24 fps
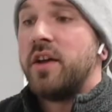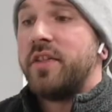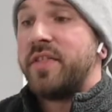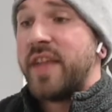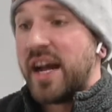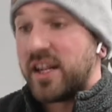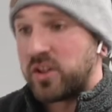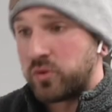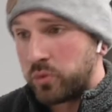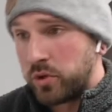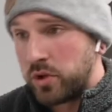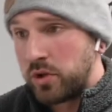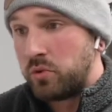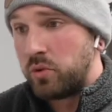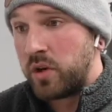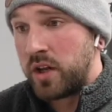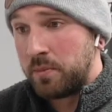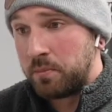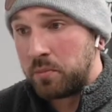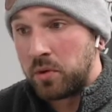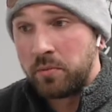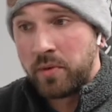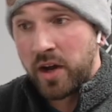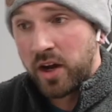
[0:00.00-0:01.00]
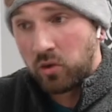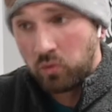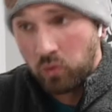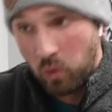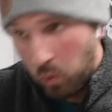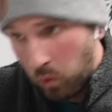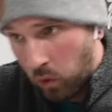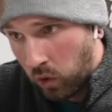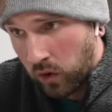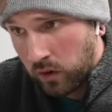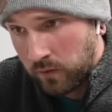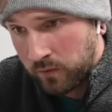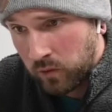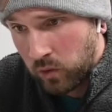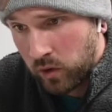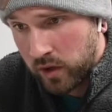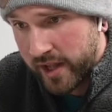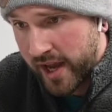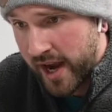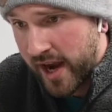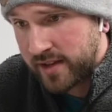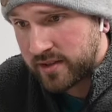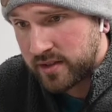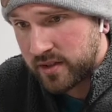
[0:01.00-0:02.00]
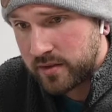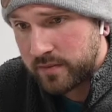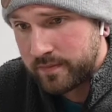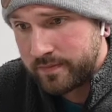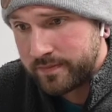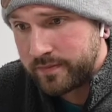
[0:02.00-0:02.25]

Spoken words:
that's where you would implement a reward for that.